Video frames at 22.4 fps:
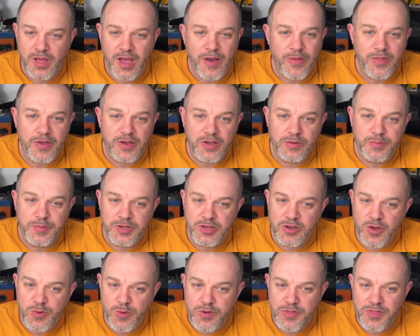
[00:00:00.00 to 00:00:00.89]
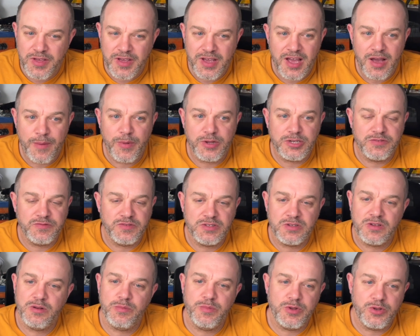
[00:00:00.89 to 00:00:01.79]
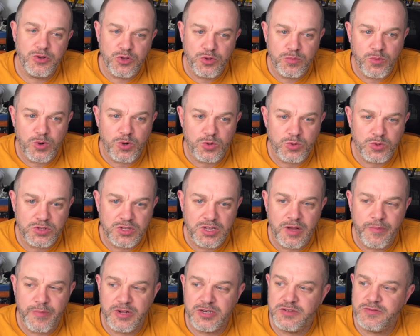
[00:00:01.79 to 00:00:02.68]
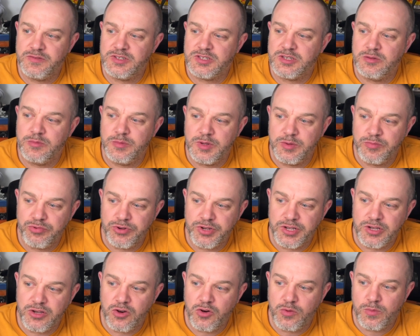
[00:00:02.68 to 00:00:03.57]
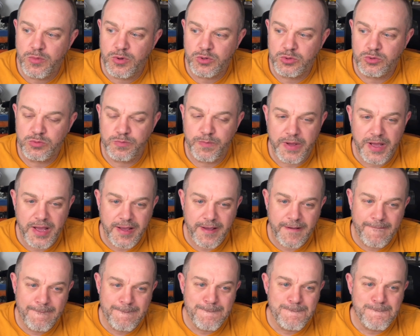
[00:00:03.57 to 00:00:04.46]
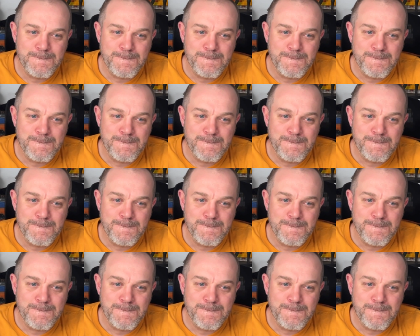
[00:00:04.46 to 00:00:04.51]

how they're going to be going with it, how much of it's going to be new models and how much of it's going to be bringing old models back.